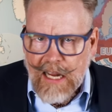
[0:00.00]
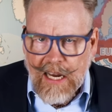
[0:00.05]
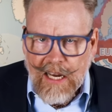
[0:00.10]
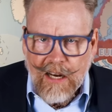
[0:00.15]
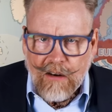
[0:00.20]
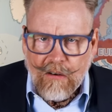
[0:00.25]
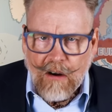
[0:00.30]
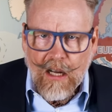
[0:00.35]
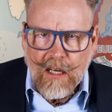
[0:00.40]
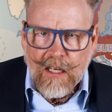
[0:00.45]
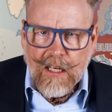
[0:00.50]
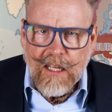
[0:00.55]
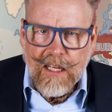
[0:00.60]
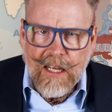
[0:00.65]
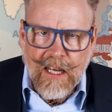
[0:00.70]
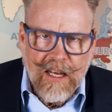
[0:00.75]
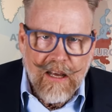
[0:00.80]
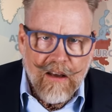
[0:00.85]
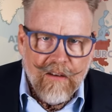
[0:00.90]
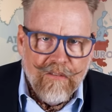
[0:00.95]
Leningrad,
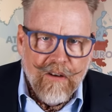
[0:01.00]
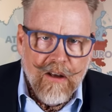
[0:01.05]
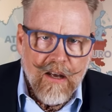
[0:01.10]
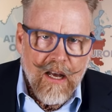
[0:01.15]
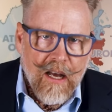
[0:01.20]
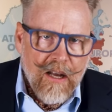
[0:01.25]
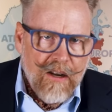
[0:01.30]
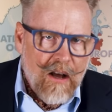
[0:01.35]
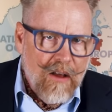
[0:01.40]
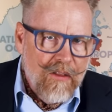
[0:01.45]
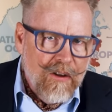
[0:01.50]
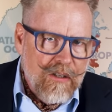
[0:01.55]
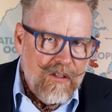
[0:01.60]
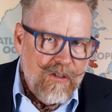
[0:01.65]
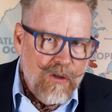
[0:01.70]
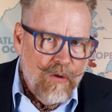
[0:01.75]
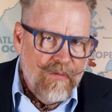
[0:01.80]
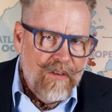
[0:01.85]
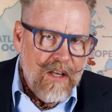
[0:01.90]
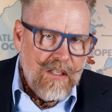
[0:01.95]
Kiev, and other
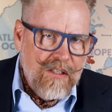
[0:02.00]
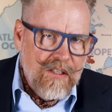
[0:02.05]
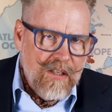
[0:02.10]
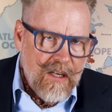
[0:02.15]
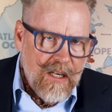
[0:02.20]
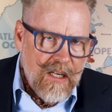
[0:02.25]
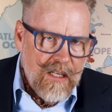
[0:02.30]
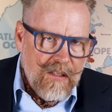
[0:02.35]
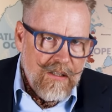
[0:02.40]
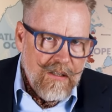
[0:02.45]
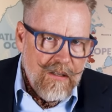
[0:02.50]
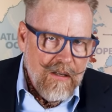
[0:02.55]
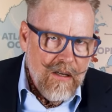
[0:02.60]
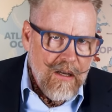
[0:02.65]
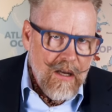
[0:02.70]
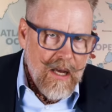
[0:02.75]
Soviet cities.